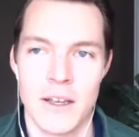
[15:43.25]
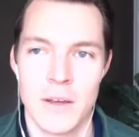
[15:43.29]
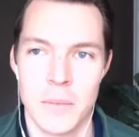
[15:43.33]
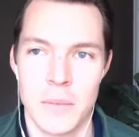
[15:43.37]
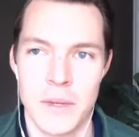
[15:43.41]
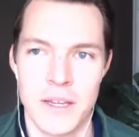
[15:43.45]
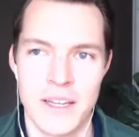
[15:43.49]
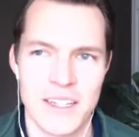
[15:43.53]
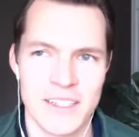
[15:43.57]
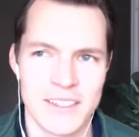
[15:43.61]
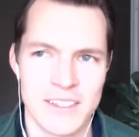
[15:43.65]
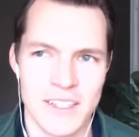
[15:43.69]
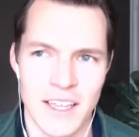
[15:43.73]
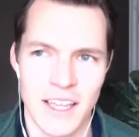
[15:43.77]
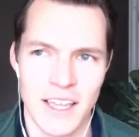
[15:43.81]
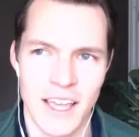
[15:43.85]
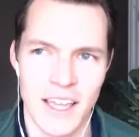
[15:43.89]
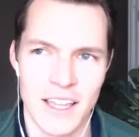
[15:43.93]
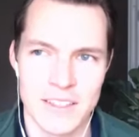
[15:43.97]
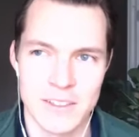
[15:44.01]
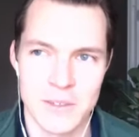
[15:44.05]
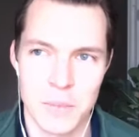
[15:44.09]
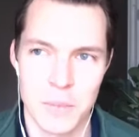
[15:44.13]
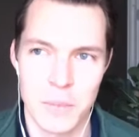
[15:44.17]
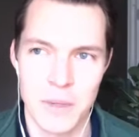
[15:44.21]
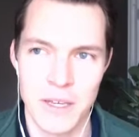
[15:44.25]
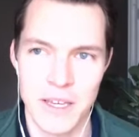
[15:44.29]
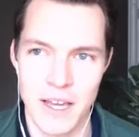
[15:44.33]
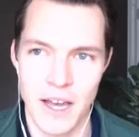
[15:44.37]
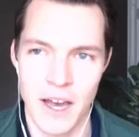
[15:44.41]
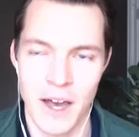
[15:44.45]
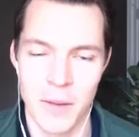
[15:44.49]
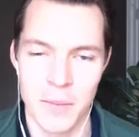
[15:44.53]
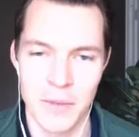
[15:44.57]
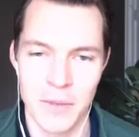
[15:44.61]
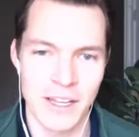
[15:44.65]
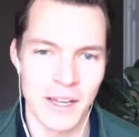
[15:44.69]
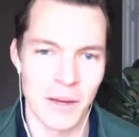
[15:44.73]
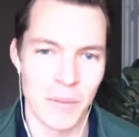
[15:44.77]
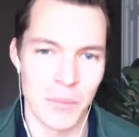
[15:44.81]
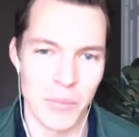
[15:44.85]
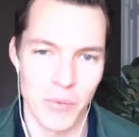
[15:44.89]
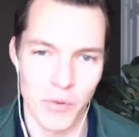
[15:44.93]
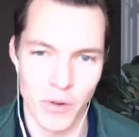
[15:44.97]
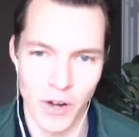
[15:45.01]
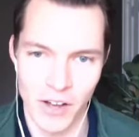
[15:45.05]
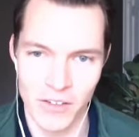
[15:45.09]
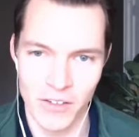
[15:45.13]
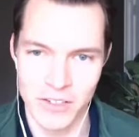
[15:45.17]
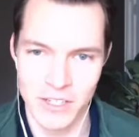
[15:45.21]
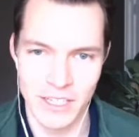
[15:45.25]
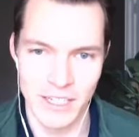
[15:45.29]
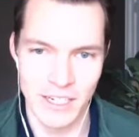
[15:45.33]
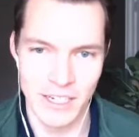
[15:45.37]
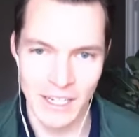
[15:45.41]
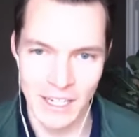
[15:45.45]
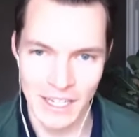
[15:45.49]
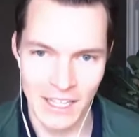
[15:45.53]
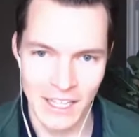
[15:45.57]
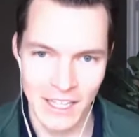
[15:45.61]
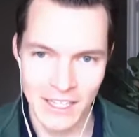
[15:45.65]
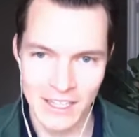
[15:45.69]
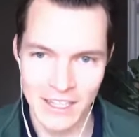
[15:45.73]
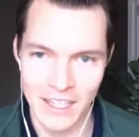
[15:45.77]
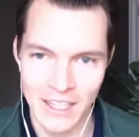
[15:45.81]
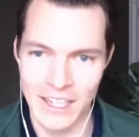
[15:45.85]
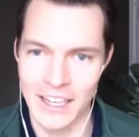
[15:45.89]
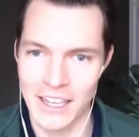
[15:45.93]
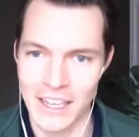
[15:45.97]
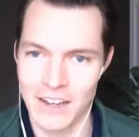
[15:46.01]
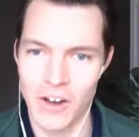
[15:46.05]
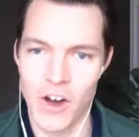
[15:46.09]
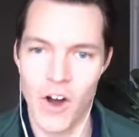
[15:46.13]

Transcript: because it's becoming a prevalent need like